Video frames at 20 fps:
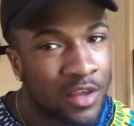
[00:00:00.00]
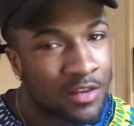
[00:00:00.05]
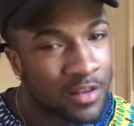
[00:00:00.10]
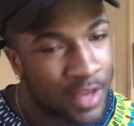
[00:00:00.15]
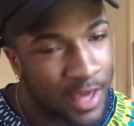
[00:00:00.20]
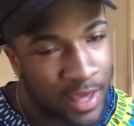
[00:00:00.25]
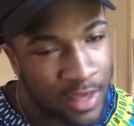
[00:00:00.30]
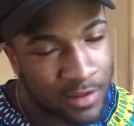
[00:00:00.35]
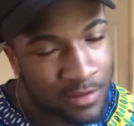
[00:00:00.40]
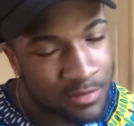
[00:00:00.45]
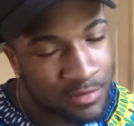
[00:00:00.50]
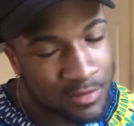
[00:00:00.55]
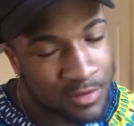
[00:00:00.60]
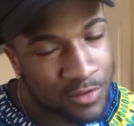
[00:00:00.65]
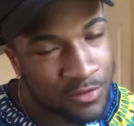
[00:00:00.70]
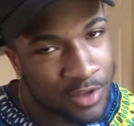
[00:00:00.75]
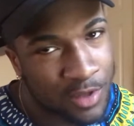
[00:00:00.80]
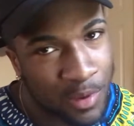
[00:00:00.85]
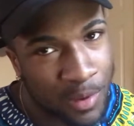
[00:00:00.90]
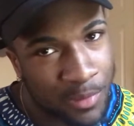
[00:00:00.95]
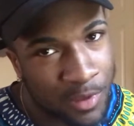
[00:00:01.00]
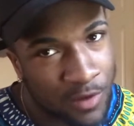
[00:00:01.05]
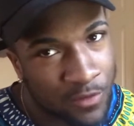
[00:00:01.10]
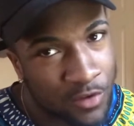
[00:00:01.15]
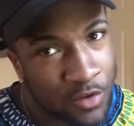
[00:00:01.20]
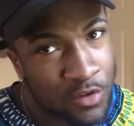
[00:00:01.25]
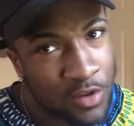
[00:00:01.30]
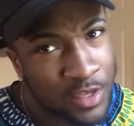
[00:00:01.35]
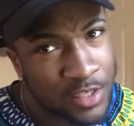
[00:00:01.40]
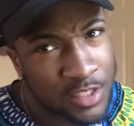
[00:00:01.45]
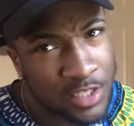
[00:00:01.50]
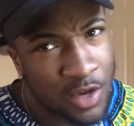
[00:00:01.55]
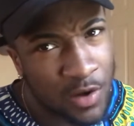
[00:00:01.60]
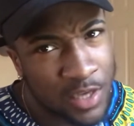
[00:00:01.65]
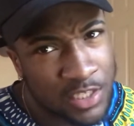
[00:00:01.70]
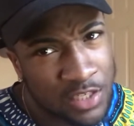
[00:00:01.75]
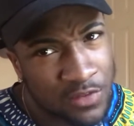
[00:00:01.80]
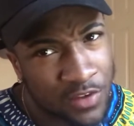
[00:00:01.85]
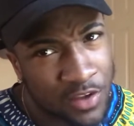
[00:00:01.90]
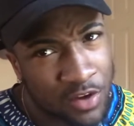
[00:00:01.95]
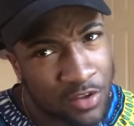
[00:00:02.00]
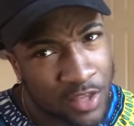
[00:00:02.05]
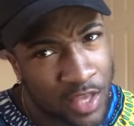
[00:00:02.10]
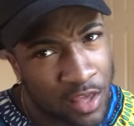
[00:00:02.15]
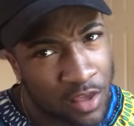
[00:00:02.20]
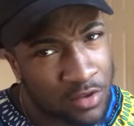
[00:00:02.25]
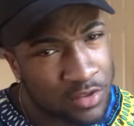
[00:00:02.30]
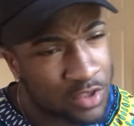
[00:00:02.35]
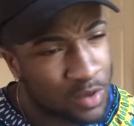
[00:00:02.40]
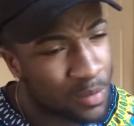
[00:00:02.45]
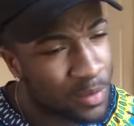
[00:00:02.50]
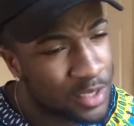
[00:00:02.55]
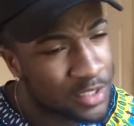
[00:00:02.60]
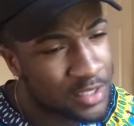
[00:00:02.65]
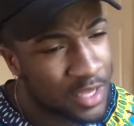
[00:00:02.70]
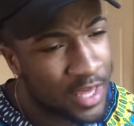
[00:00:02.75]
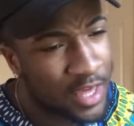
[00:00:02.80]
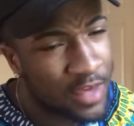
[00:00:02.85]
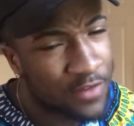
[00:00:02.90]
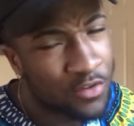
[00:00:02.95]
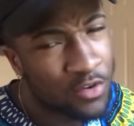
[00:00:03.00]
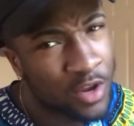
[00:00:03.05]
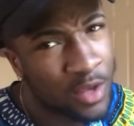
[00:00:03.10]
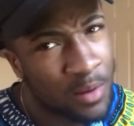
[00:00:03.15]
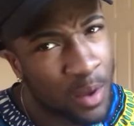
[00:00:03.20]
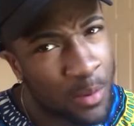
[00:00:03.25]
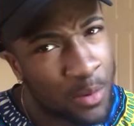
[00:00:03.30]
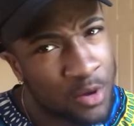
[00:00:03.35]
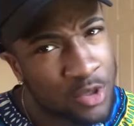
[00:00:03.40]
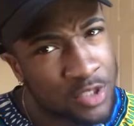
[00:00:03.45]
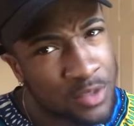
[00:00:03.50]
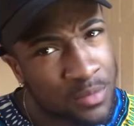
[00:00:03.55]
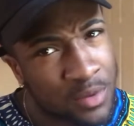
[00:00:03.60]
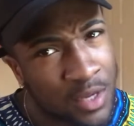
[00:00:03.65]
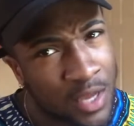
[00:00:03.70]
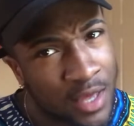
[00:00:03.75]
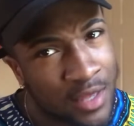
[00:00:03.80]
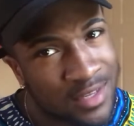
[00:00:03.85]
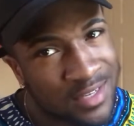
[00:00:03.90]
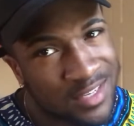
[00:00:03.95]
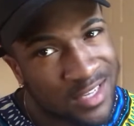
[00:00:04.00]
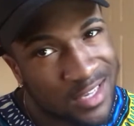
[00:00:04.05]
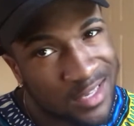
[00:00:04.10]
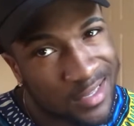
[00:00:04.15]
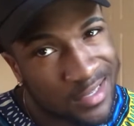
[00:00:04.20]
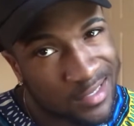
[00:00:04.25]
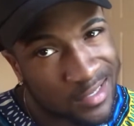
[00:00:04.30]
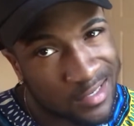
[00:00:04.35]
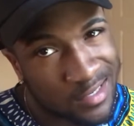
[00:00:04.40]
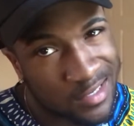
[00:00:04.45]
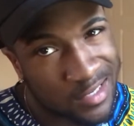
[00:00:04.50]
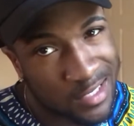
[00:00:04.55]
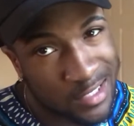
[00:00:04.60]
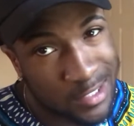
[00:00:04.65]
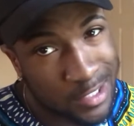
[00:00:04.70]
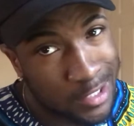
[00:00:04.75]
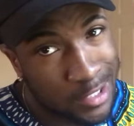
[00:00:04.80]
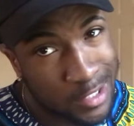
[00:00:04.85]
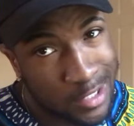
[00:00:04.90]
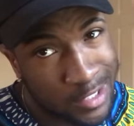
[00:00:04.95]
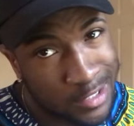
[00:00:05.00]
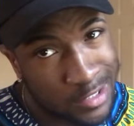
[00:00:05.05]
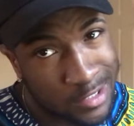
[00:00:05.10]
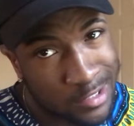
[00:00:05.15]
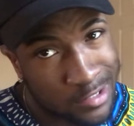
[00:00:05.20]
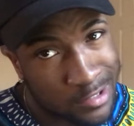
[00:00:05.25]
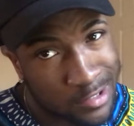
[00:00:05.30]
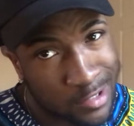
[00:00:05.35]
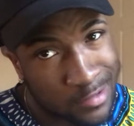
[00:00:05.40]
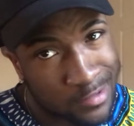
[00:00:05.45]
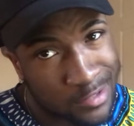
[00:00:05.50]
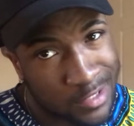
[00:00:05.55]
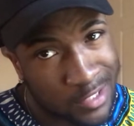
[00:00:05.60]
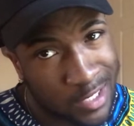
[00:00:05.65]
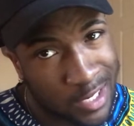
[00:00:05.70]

Like, you hear my, if you still watching the video, thank you so much. Like, if you wanna hear my music, bro, like, click, link, click, the links in the description.